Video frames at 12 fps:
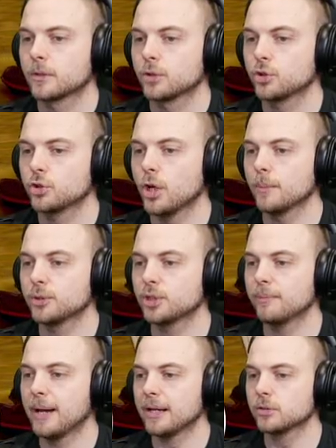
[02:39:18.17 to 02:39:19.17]
Stop
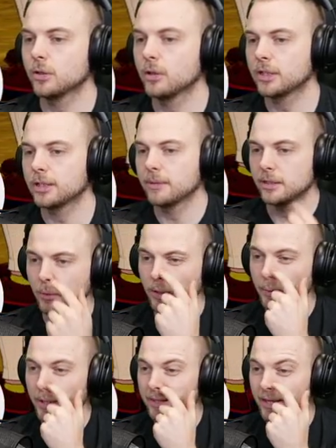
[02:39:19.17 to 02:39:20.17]
smack talking me. You are
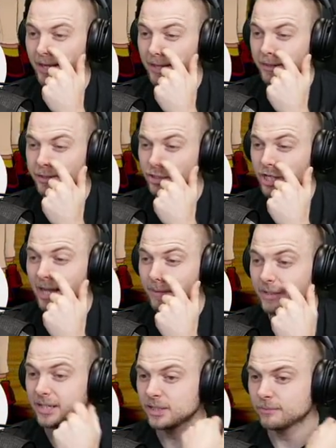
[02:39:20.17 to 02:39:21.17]
aware that the
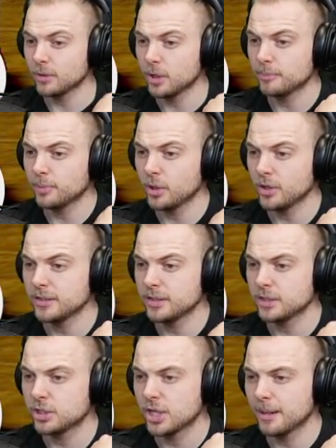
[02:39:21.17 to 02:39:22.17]
chairman is more important
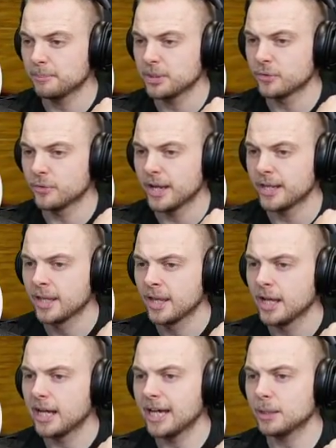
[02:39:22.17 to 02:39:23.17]
than the champion, right?
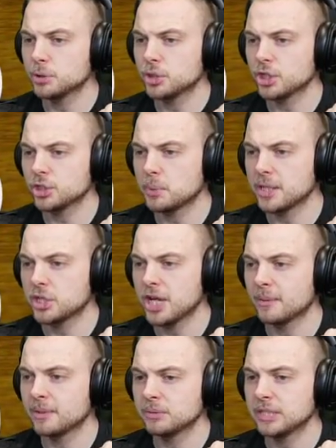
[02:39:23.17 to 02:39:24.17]
I was chosen by the
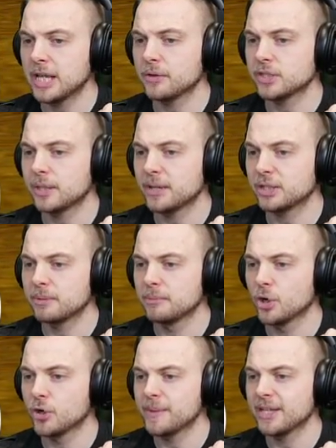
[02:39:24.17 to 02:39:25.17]
chairman himself, so that makes me
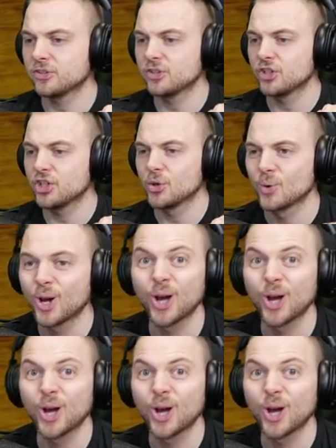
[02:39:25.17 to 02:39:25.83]
more amazing than you.